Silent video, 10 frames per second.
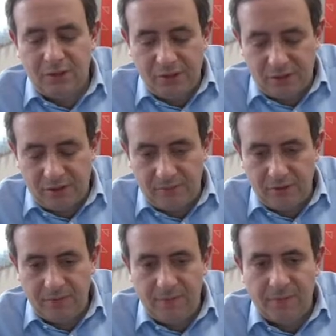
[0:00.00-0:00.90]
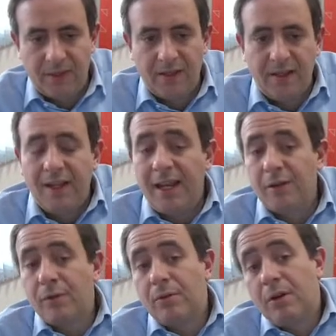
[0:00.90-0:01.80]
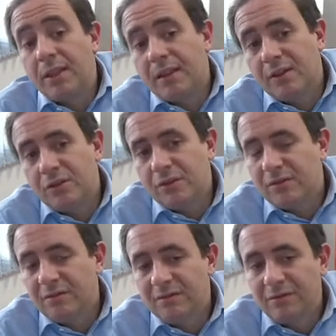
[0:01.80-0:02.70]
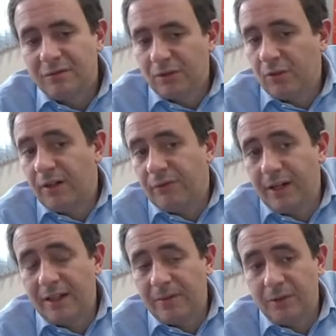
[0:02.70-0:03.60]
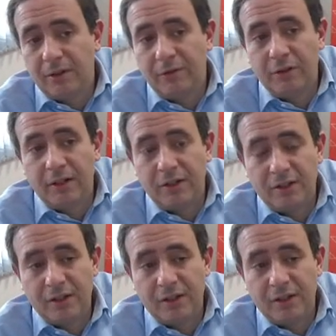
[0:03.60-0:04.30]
systems, and we want this, for quite frankly, particularly the United